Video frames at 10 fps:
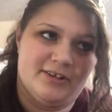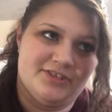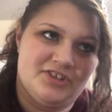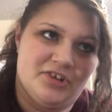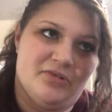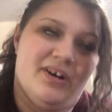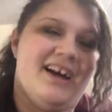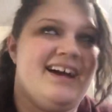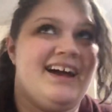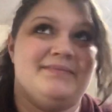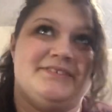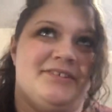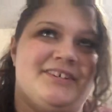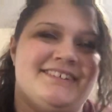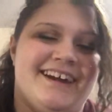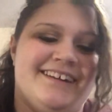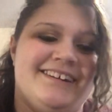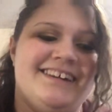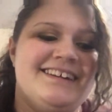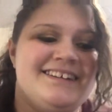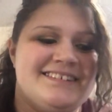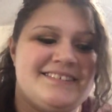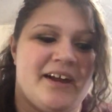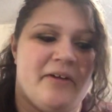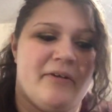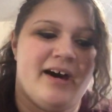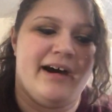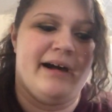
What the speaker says: those too. I'm so excited. So,